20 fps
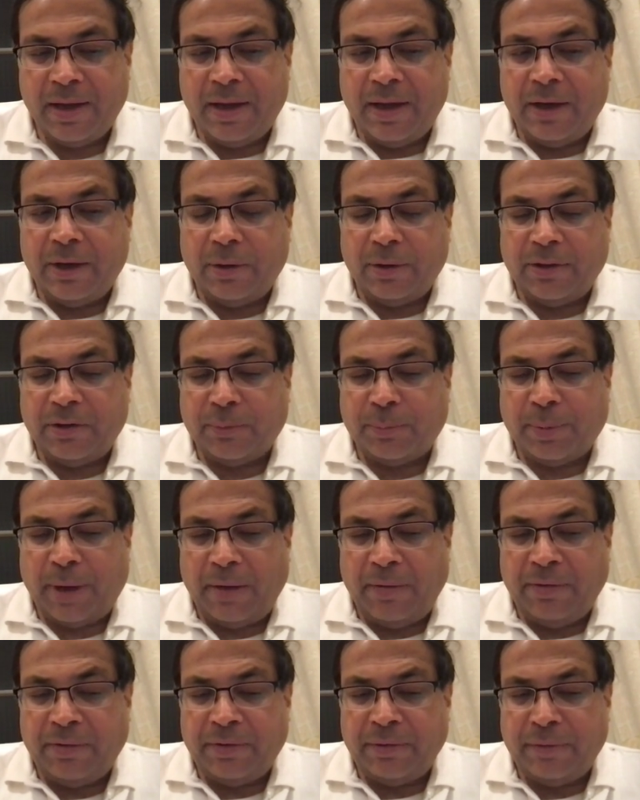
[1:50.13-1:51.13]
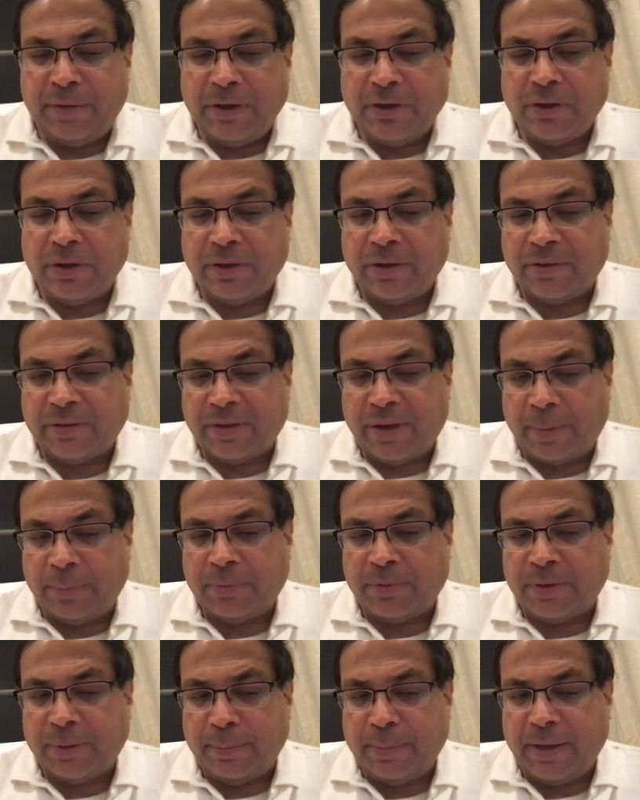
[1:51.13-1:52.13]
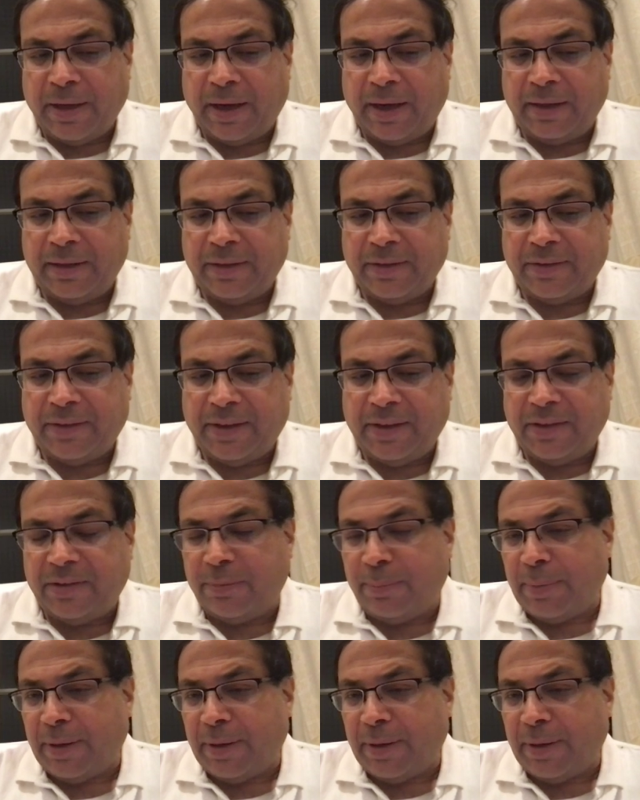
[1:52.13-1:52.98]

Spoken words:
Now, this privacy feature disrupts the behind the scenes